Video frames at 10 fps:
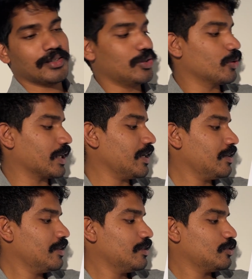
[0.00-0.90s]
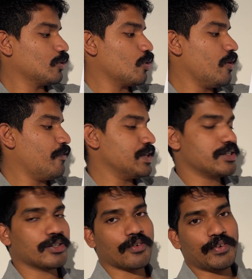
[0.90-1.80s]
Okay, so
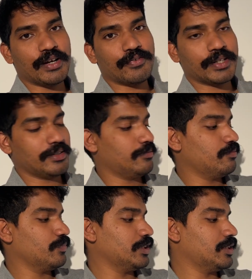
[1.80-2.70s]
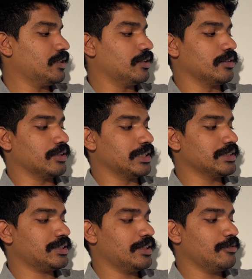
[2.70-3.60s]
coefficient of lift
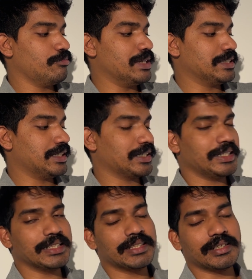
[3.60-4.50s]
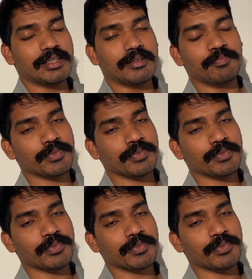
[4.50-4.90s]
is basically the